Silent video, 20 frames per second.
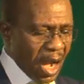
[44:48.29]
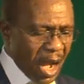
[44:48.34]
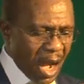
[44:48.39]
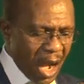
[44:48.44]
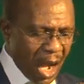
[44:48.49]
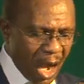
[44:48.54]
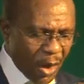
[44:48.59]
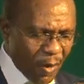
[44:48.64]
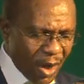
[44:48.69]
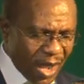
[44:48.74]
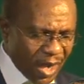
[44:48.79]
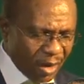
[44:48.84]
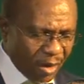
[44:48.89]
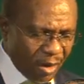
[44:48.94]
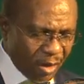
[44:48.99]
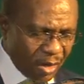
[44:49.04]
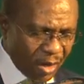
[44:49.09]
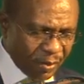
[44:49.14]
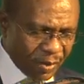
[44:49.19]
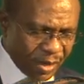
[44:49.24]
our
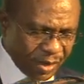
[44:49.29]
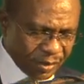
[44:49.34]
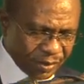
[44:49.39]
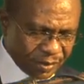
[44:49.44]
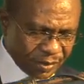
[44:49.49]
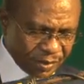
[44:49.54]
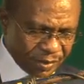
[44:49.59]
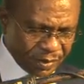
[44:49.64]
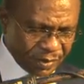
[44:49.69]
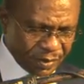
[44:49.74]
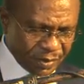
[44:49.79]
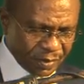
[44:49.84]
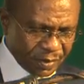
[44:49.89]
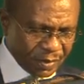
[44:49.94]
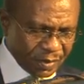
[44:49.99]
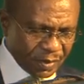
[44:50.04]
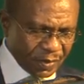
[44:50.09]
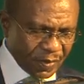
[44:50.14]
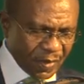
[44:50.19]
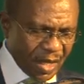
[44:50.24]
economy
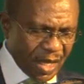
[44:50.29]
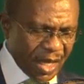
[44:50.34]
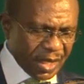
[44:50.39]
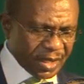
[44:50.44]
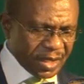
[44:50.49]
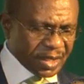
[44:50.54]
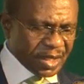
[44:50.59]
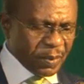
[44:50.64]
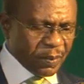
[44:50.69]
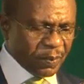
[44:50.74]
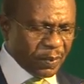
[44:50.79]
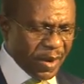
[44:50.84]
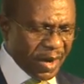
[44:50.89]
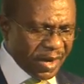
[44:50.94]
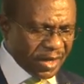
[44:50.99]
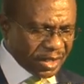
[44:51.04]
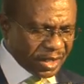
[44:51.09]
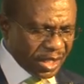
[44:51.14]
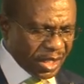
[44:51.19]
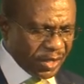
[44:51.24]
it is
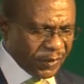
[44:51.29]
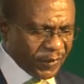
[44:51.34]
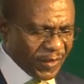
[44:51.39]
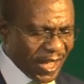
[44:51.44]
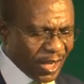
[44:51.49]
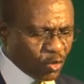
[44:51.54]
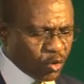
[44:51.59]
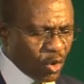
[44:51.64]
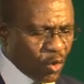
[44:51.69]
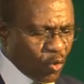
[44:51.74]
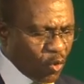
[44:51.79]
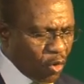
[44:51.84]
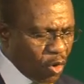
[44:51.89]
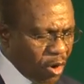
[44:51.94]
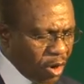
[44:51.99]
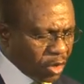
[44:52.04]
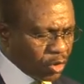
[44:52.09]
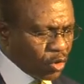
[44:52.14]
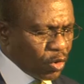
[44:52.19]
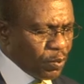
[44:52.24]
imperative that we
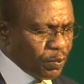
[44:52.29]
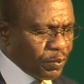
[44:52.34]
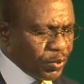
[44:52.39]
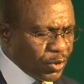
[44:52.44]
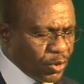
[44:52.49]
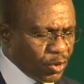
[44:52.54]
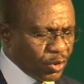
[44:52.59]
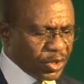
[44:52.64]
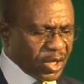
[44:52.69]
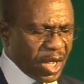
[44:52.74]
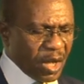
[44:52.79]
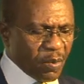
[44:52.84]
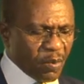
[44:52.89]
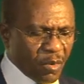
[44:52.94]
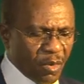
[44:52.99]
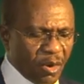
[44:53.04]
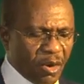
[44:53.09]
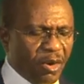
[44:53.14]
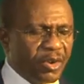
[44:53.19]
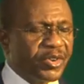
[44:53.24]
work to build a
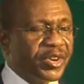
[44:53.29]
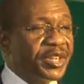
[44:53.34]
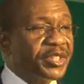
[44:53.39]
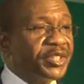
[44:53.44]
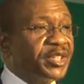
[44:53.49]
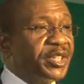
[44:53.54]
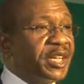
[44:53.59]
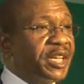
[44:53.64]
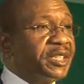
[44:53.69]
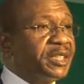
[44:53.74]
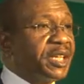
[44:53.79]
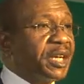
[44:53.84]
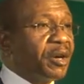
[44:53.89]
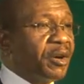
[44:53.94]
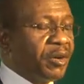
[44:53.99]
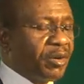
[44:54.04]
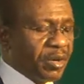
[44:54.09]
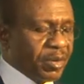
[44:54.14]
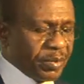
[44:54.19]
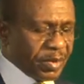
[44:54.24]
more resilient
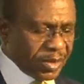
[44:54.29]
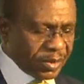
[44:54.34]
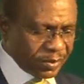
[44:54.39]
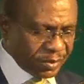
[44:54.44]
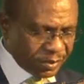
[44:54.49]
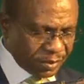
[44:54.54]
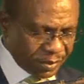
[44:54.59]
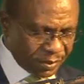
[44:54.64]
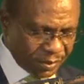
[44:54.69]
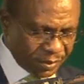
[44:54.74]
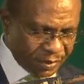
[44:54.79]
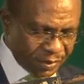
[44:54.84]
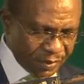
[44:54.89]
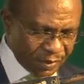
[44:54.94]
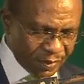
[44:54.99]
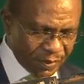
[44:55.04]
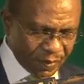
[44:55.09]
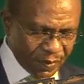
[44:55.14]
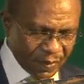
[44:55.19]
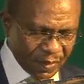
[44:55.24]
economy
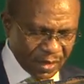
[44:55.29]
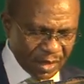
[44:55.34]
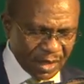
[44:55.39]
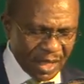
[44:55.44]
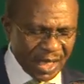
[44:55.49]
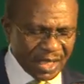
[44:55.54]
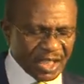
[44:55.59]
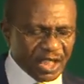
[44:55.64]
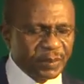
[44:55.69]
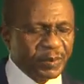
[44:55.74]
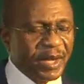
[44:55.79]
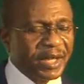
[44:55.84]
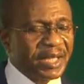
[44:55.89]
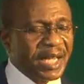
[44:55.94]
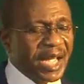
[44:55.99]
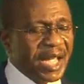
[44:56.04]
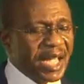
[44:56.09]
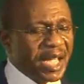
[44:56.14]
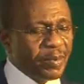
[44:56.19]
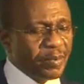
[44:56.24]
that is better
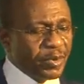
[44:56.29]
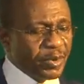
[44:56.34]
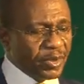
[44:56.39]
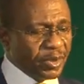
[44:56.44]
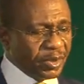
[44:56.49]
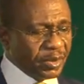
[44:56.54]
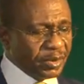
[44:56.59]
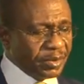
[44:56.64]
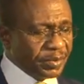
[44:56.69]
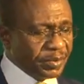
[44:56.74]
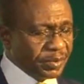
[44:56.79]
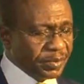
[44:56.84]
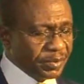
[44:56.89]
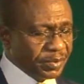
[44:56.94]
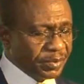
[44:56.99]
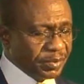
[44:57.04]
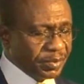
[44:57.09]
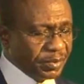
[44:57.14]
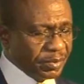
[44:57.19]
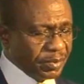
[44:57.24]
able
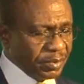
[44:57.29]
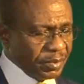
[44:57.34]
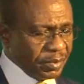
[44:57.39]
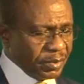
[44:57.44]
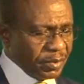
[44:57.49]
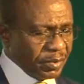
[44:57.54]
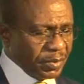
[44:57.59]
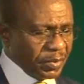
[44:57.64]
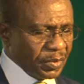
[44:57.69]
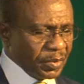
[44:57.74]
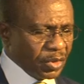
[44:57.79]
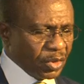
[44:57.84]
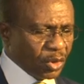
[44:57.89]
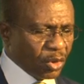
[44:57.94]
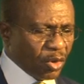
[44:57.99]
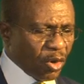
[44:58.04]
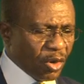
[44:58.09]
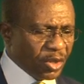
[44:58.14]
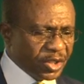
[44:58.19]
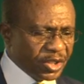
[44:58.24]
to
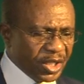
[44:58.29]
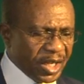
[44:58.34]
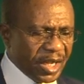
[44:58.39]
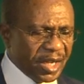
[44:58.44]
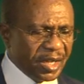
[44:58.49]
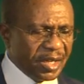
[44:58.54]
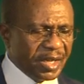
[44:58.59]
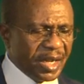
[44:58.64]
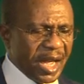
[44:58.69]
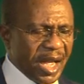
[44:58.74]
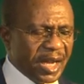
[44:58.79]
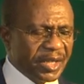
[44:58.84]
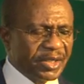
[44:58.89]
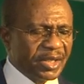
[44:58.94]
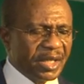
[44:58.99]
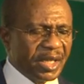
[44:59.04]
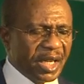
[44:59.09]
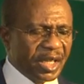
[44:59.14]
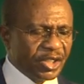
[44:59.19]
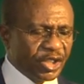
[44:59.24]
contain
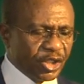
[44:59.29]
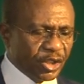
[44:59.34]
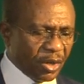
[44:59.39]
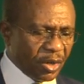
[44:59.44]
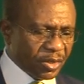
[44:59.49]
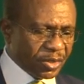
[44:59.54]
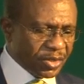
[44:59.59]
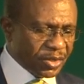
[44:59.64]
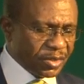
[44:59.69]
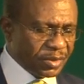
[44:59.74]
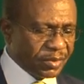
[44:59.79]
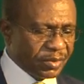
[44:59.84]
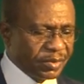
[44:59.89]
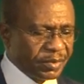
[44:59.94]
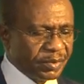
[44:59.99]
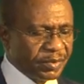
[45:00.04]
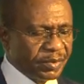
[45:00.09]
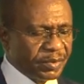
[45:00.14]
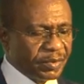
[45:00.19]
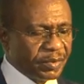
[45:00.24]
external shocks
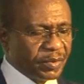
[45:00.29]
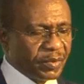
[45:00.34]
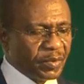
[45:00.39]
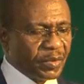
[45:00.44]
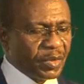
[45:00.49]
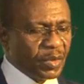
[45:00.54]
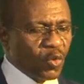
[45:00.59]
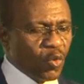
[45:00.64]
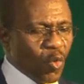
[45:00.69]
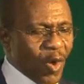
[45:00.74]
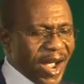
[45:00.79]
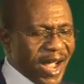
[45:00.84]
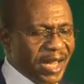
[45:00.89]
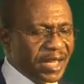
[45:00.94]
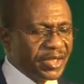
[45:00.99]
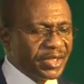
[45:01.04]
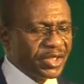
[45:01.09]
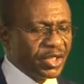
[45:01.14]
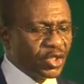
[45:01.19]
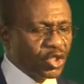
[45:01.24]

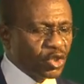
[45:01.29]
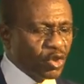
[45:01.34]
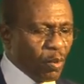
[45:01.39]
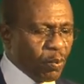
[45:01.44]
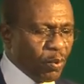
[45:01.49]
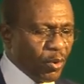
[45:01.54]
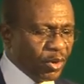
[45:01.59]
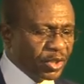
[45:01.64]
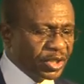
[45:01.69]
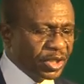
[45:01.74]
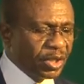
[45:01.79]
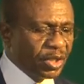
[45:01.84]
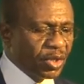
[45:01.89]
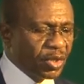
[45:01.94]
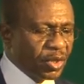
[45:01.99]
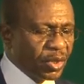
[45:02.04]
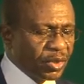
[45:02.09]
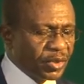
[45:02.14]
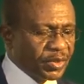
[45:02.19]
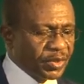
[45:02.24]
whilst supporting
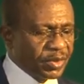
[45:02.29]
growth